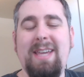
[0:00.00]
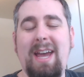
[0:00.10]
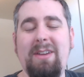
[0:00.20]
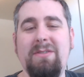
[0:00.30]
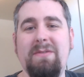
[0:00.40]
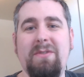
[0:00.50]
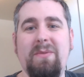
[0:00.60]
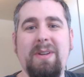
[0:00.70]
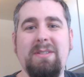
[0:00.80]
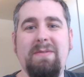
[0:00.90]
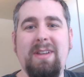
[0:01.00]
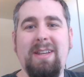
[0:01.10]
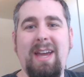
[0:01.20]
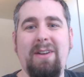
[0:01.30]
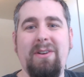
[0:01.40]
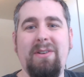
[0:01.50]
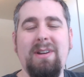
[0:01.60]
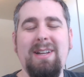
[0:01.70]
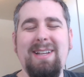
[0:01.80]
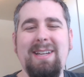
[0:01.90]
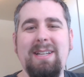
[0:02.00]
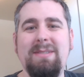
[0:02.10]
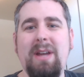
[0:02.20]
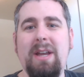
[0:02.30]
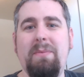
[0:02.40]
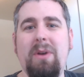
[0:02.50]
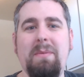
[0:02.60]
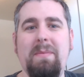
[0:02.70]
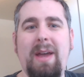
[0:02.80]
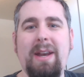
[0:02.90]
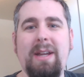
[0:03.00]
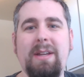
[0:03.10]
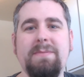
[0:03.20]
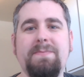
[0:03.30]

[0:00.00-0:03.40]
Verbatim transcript: can't use it for the rest of the encounter. It's kind of problematic.